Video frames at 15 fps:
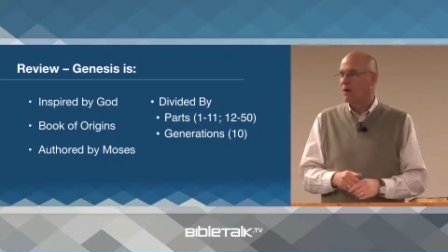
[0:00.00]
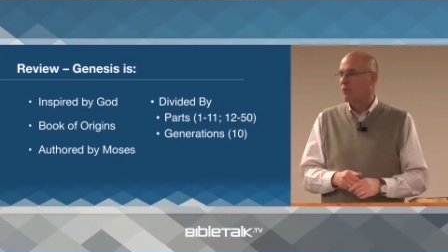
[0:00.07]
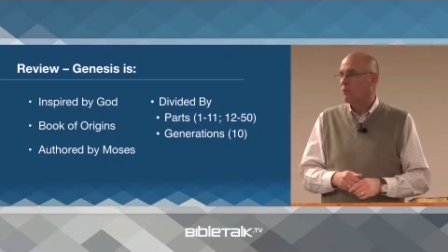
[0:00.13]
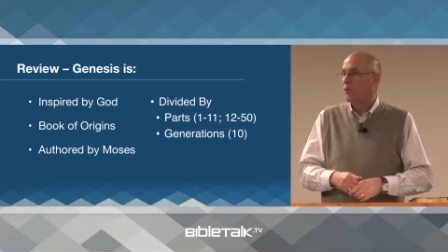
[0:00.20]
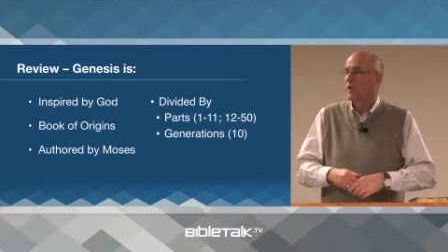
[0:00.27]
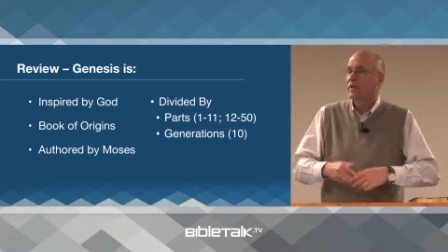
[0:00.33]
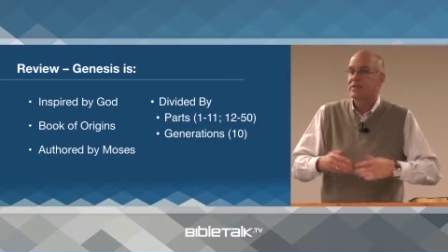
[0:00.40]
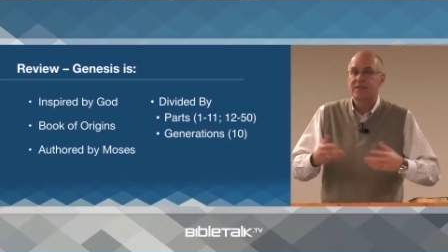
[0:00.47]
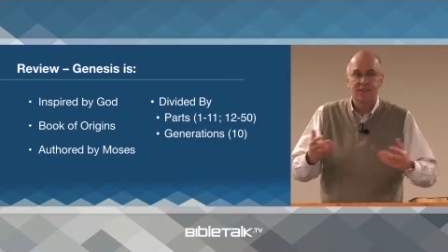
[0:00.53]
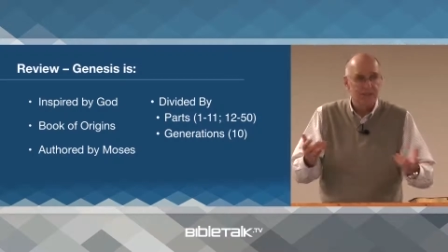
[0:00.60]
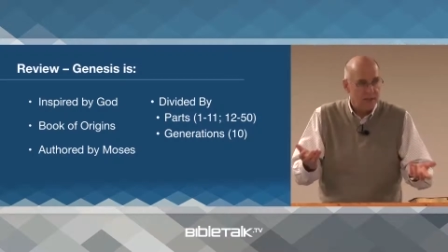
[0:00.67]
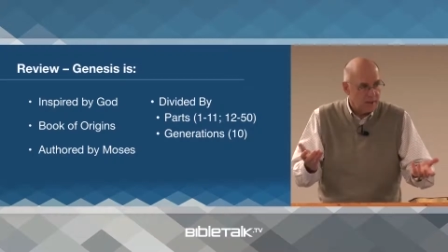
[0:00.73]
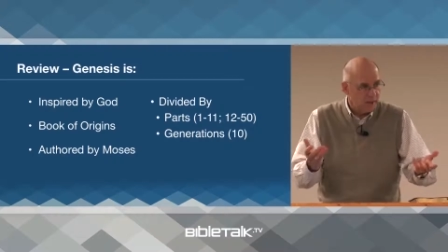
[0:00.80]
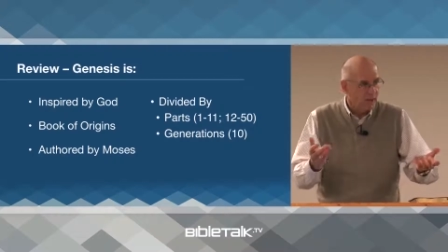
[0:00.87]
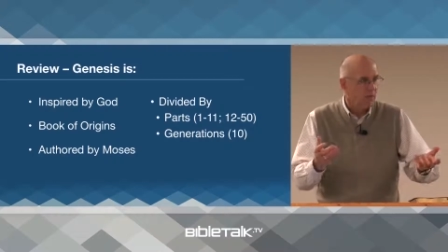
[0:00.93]
Where did
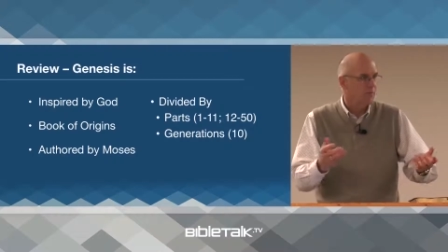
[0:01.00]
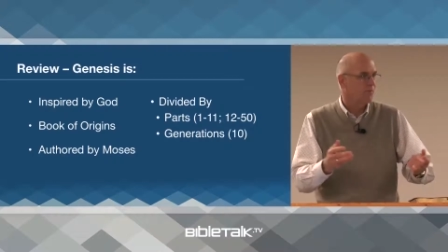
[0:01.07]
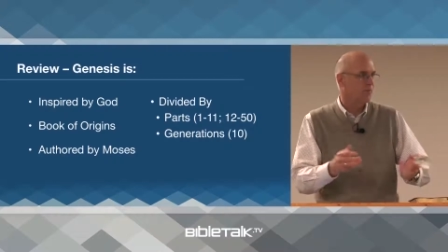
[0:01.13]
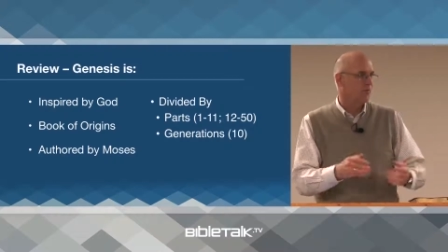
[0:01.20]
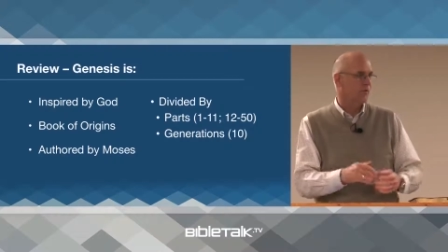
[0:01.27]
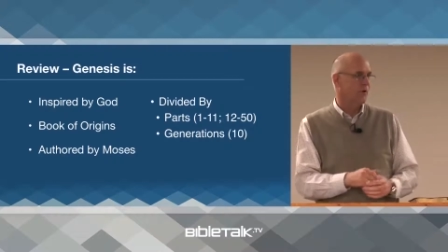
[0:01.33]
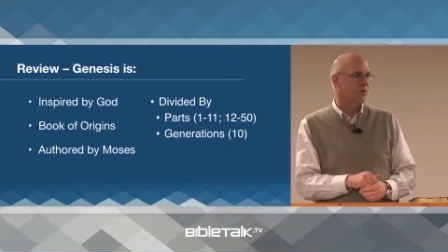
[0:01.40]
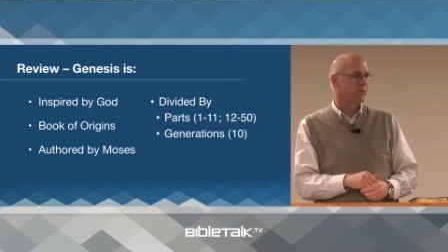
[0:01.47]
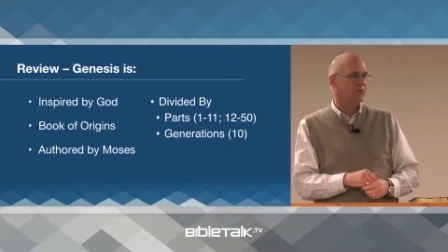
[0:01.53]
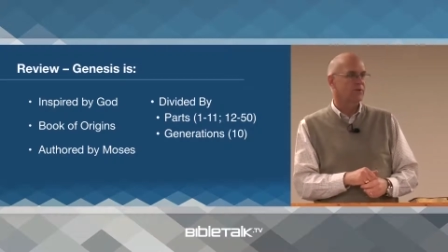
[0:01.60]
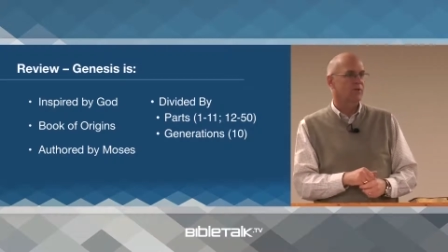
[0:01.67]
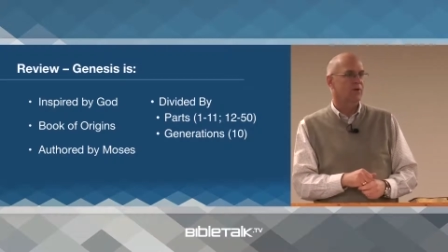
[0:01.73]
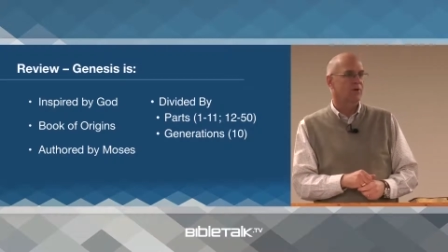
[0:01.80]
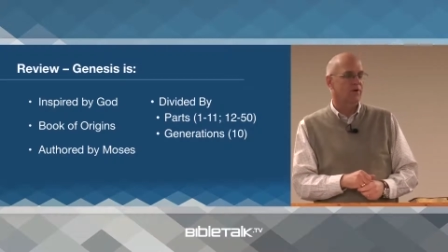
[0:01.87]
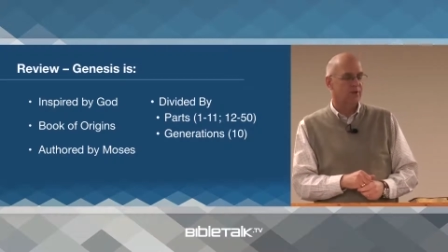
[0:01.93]
sin come from? And
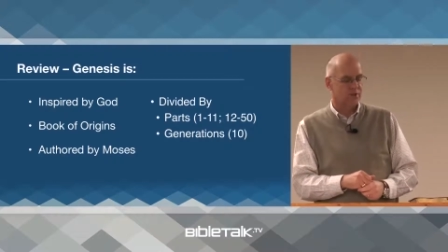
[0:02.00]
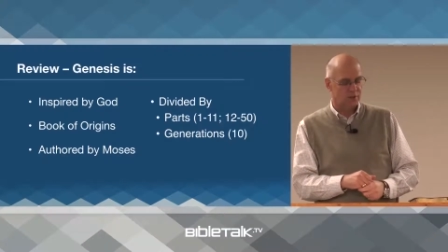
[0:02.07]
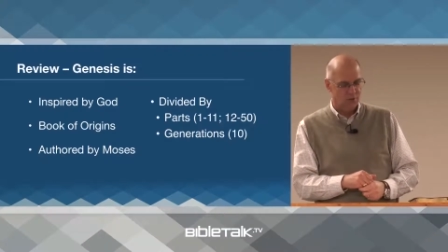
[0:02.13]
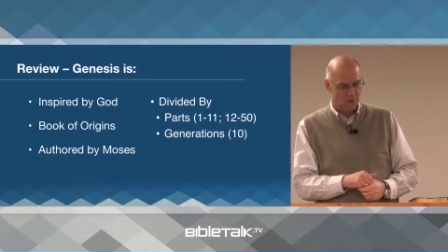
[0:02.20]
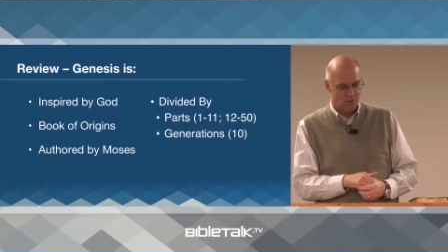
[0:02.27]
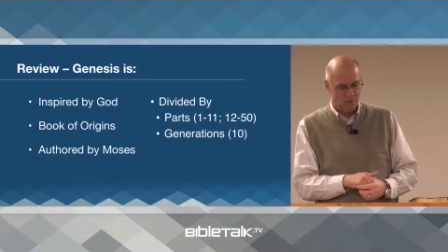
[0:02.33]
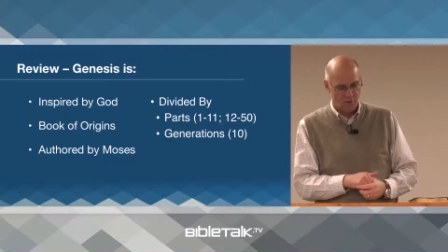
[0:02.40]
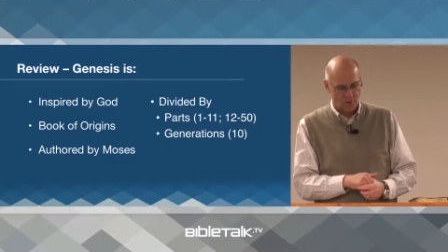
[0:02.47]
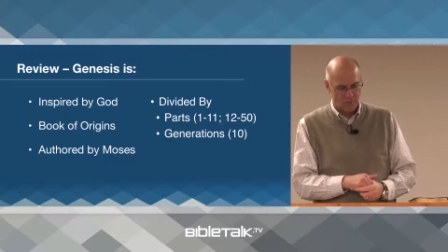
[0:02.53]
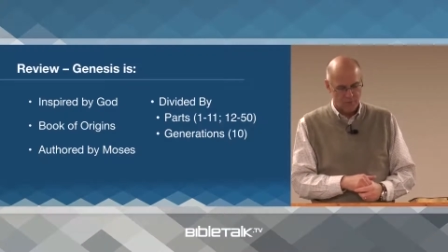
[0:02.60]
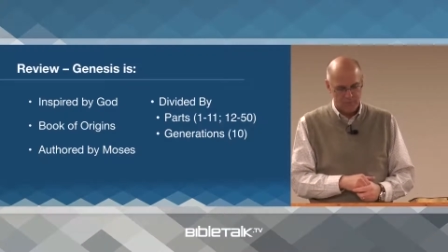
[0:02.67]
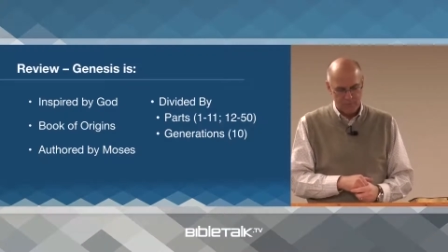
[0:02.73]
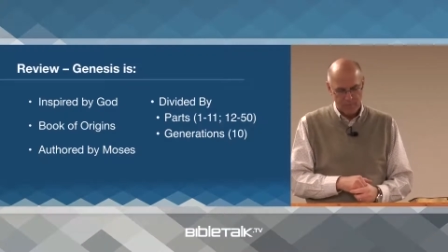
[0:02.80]
so on and so forth.